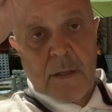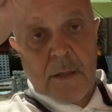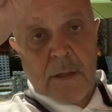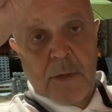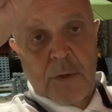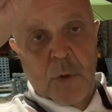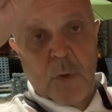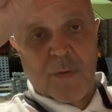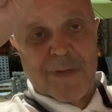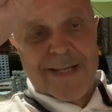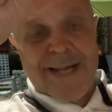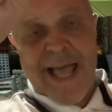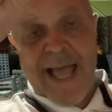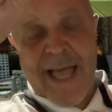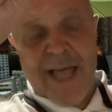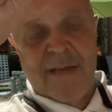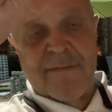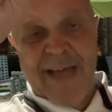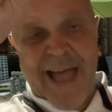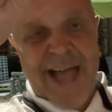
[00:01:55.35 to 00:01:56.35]
you can
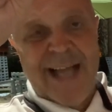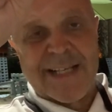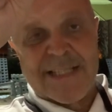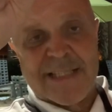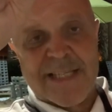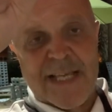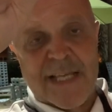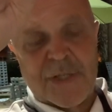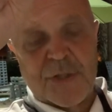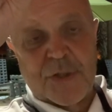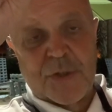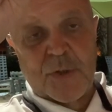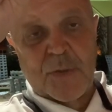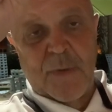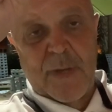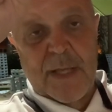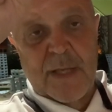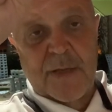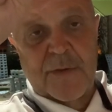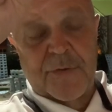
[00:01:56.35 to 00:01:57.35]
have access to
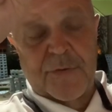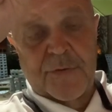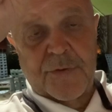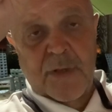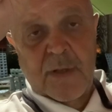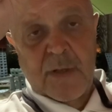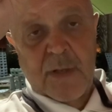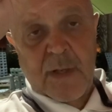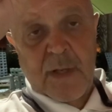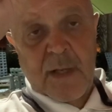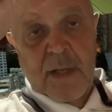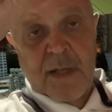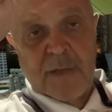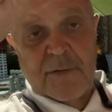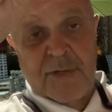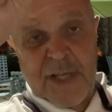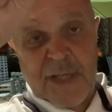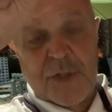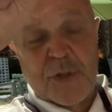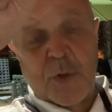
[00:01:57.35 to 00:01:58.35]
his
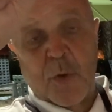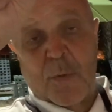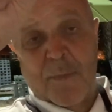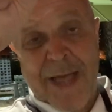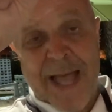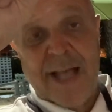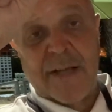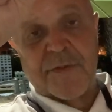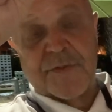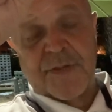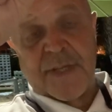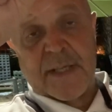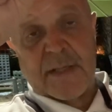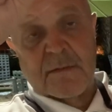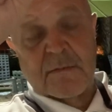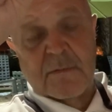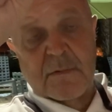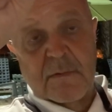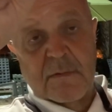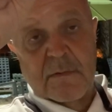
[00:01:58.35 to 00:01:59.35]
digital magazine
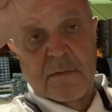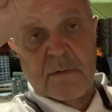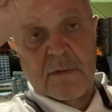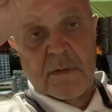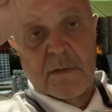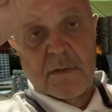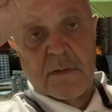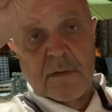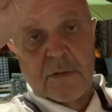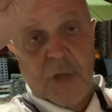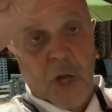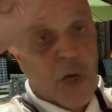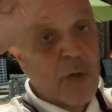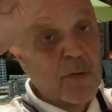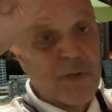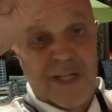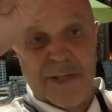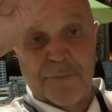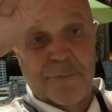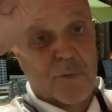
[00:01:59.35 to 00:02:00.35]

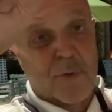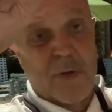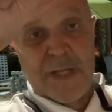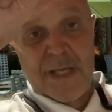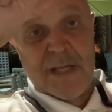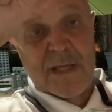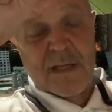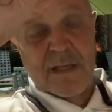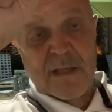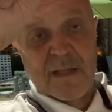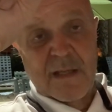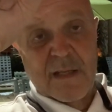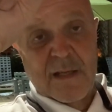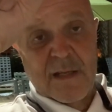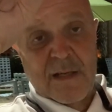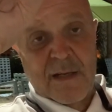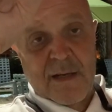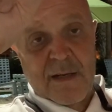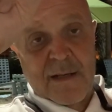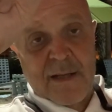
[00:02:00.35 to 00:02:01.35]
totally free,
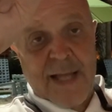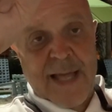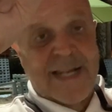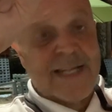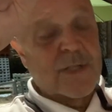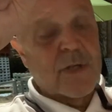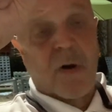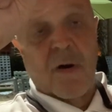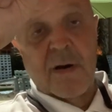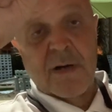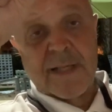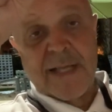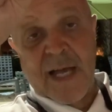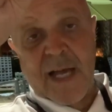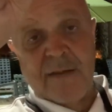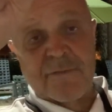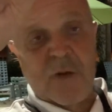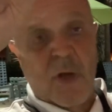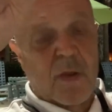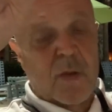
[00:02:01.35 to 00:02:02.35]
and it's
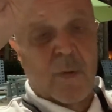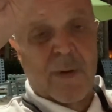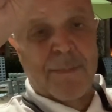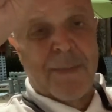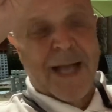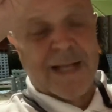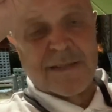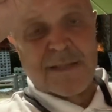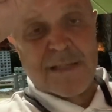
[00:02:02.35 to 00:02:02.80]
archived all the way back to